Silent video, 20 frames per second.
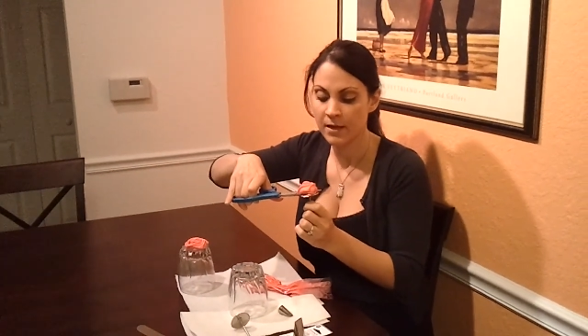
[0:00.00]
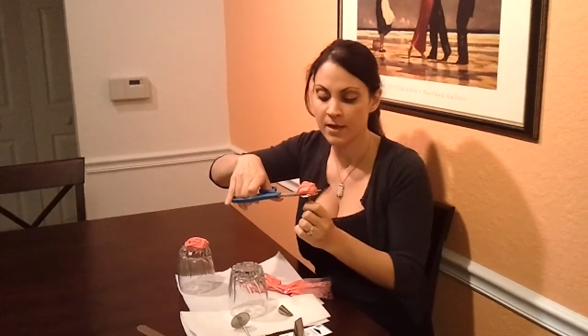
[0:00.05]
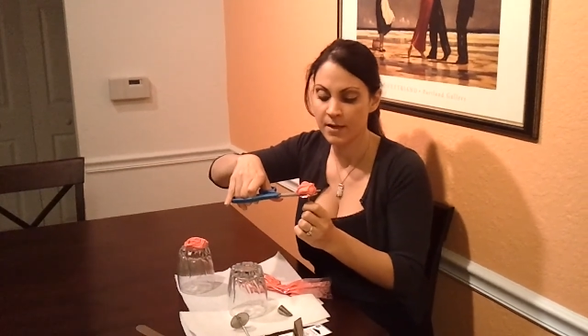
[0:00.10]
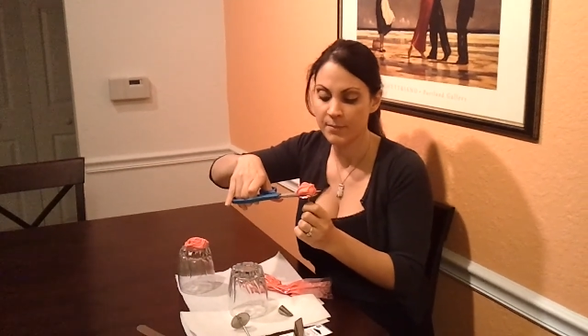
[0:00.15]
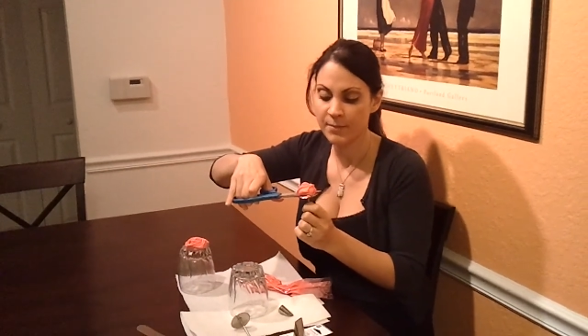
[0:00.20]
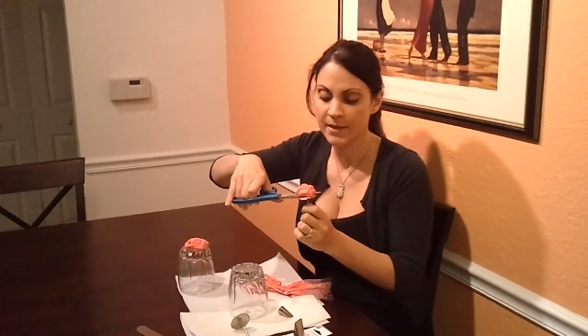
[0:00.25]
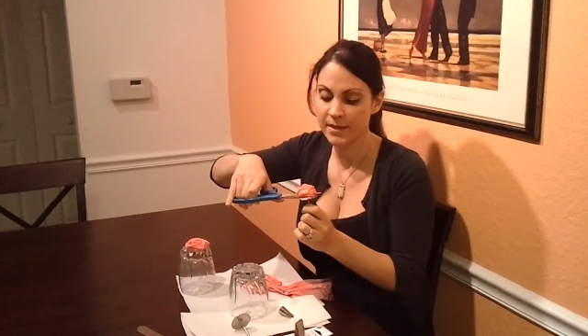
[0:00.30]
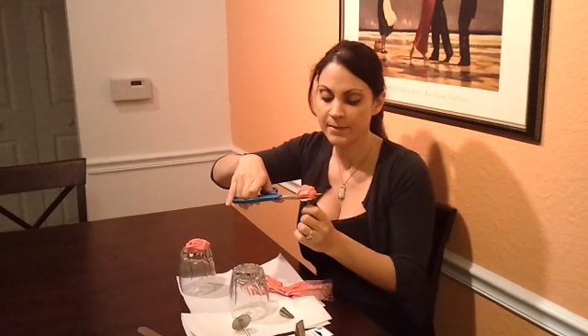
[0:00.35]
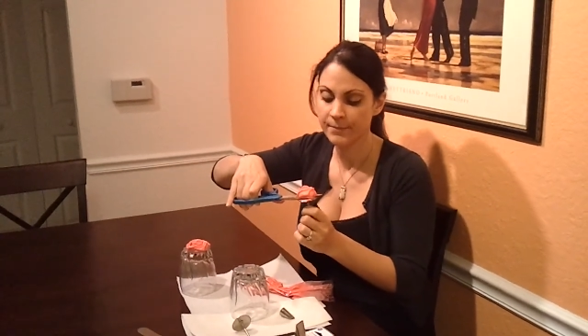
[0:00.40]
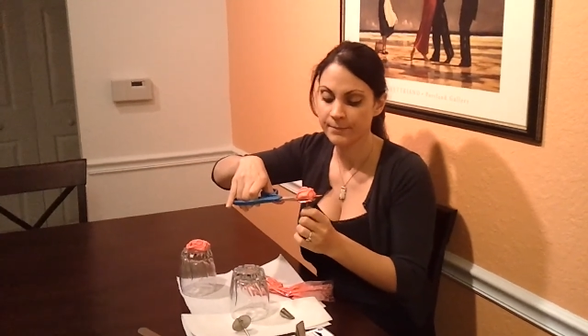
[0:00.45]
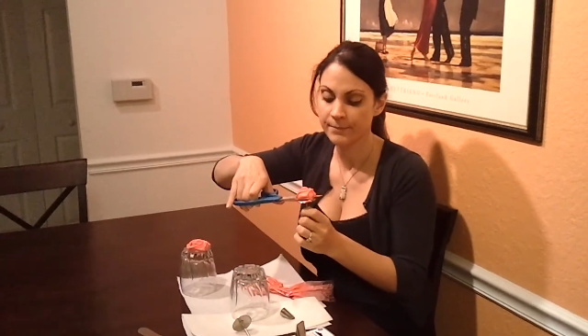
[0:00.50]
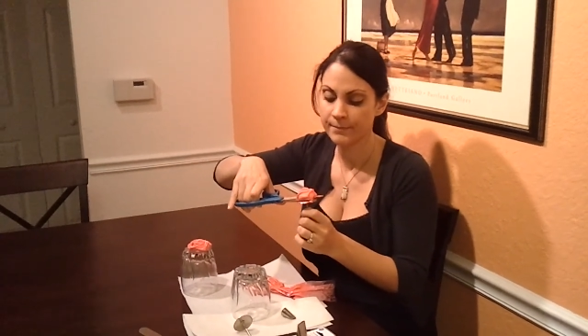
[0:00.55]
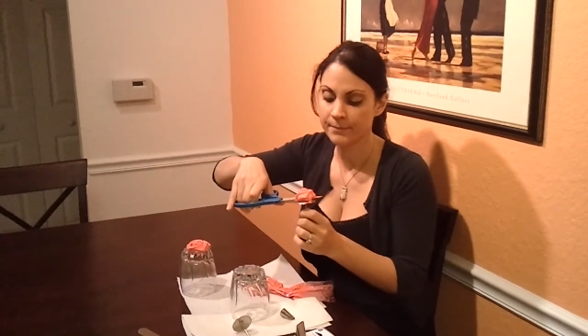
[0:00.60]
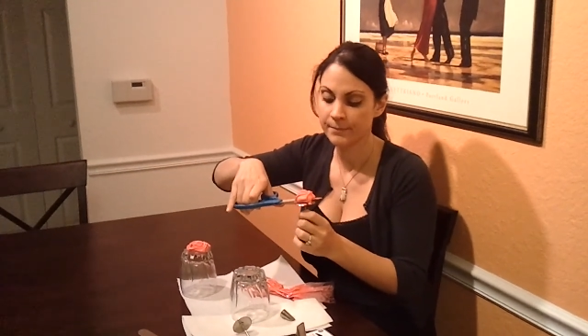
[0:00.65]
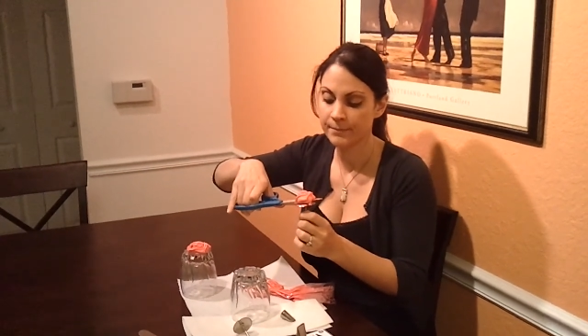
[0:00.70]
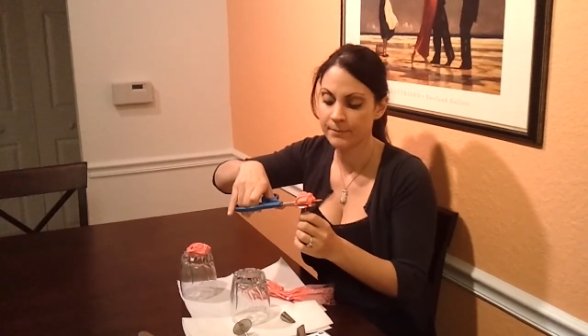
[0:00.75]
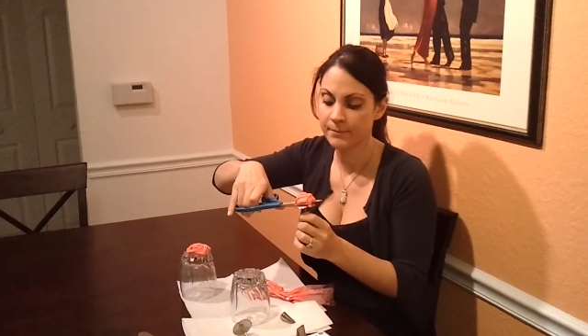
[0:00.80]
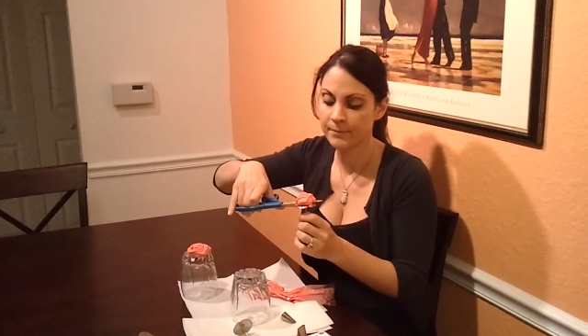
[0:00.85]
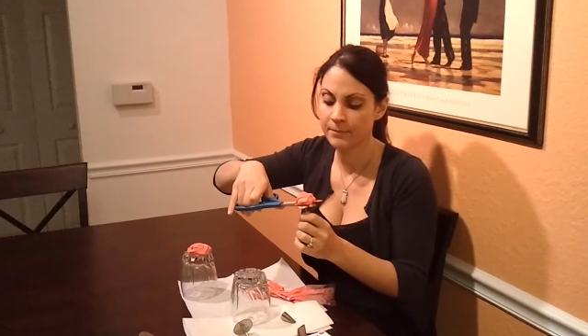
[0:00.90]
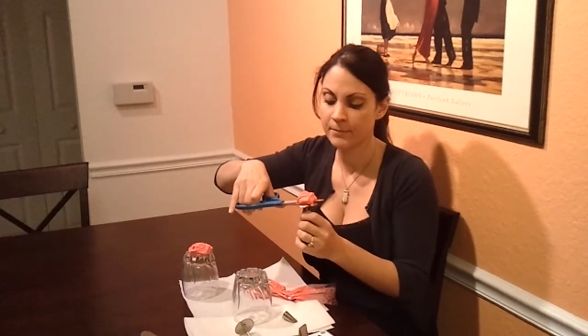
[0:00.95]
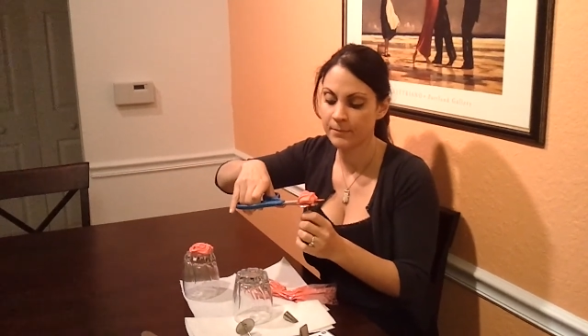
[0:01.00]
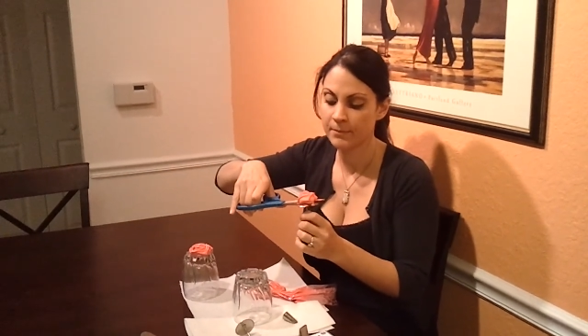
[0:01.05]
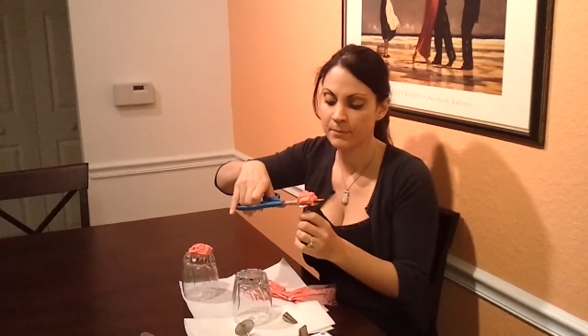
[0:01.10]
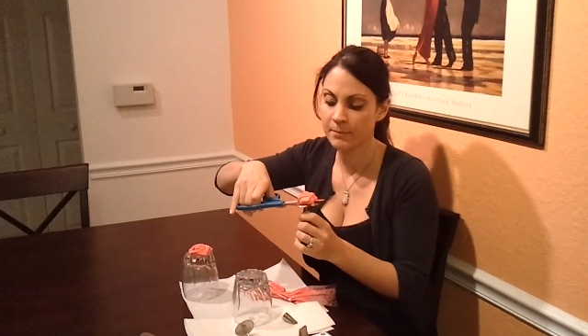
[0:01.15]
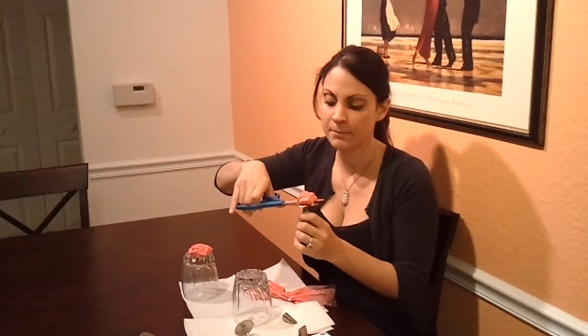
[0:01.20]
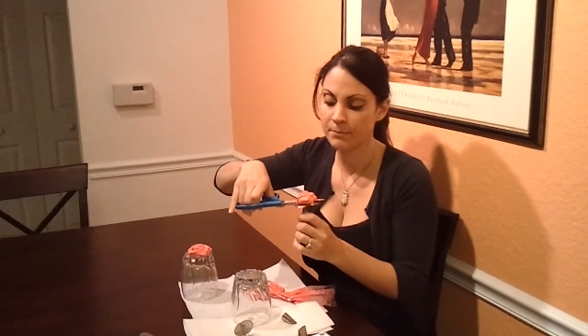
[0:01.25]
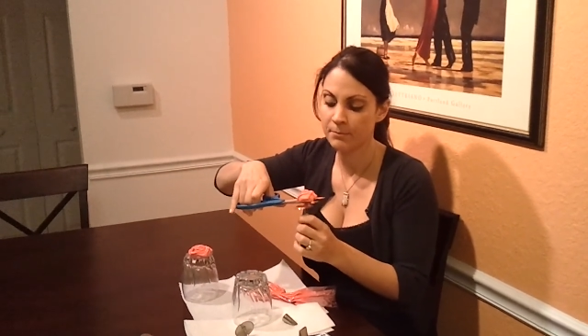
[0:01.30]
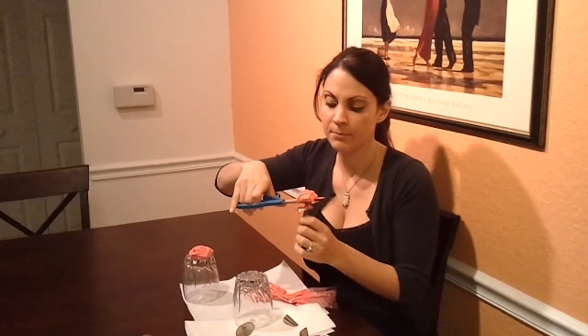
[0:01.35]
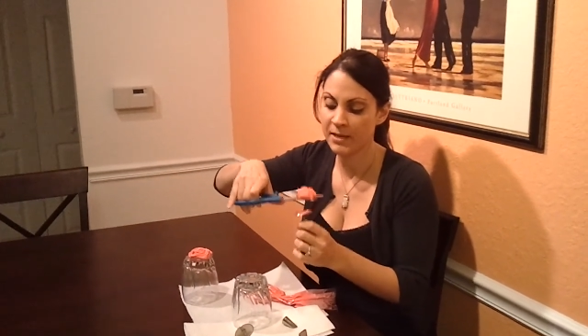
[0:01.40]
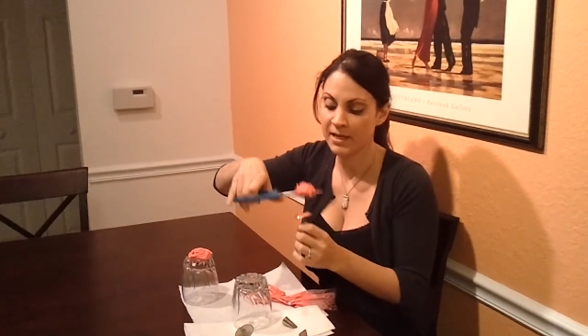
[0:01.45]
come in,
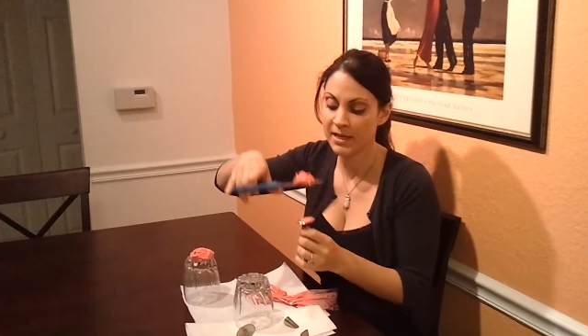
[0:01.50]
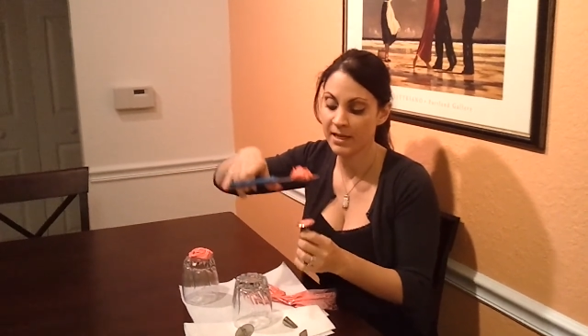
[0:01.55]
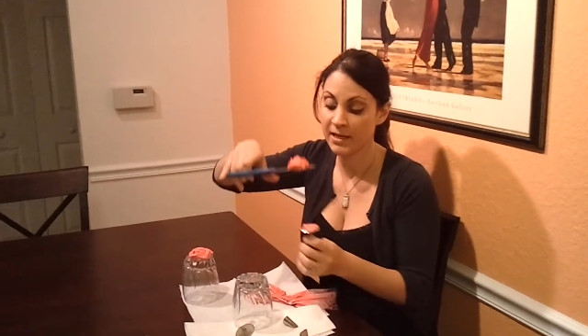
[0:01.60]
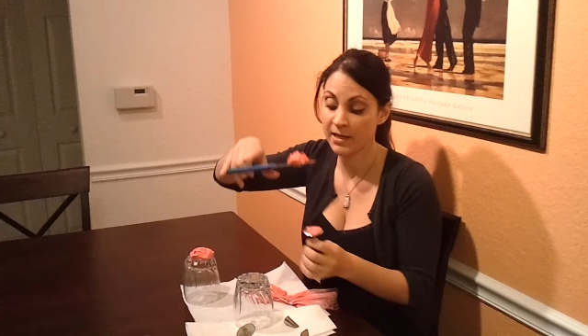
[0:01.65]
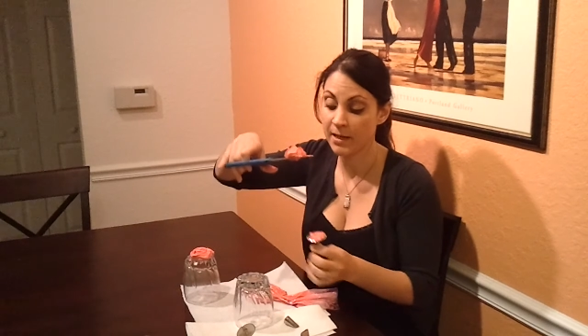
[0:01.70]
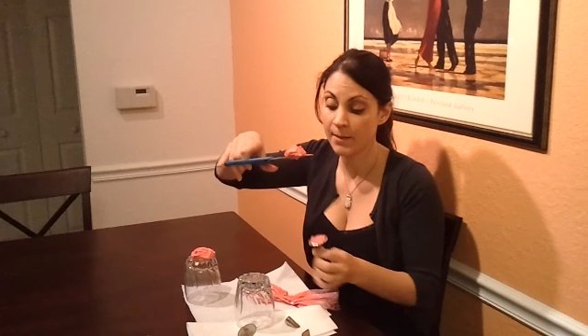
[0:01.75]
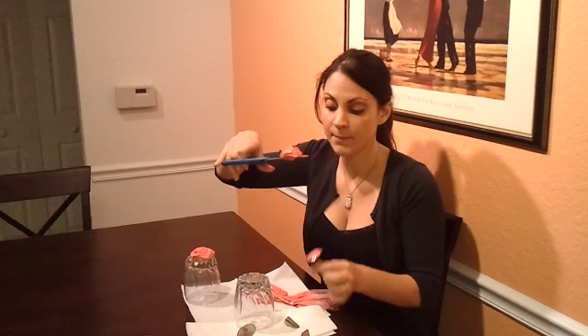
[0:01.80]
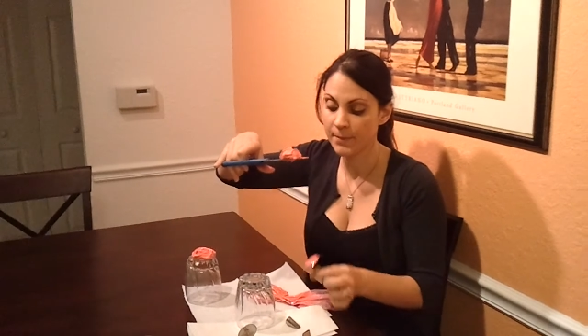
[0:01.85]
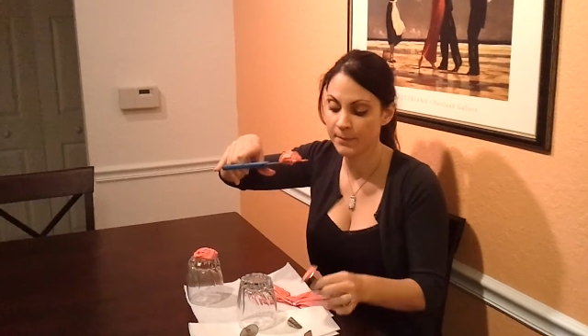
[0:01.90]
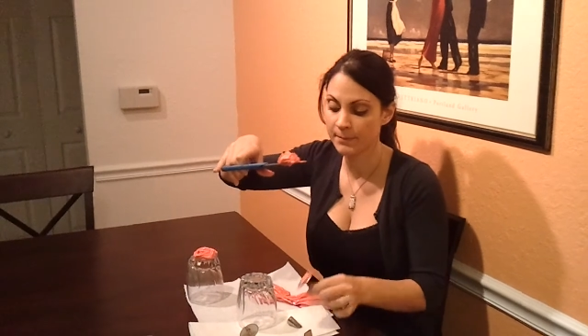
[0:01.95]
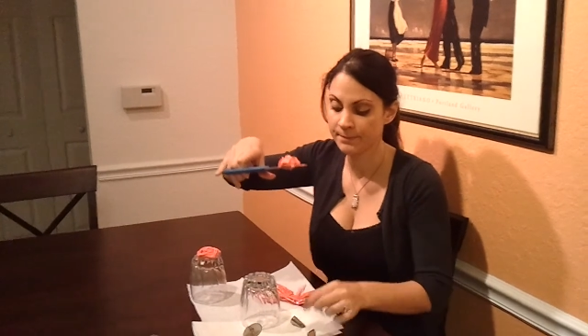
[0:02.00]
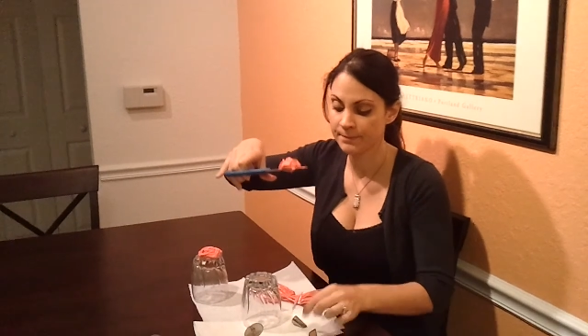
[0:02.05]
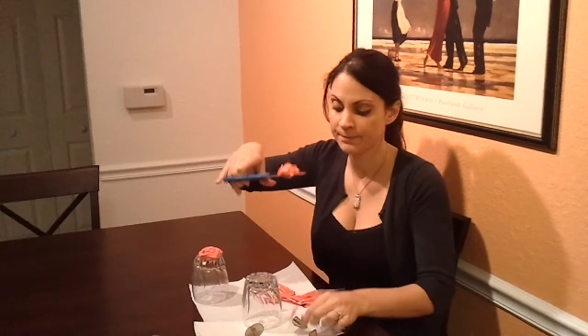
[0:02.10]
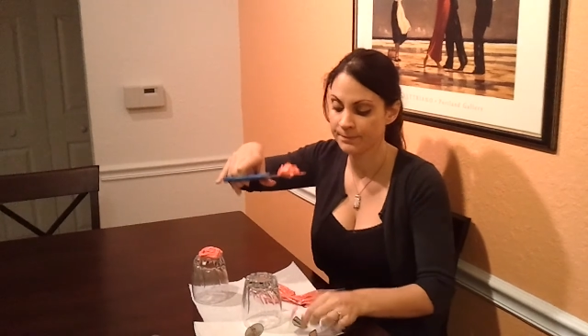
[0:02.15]
pick it up,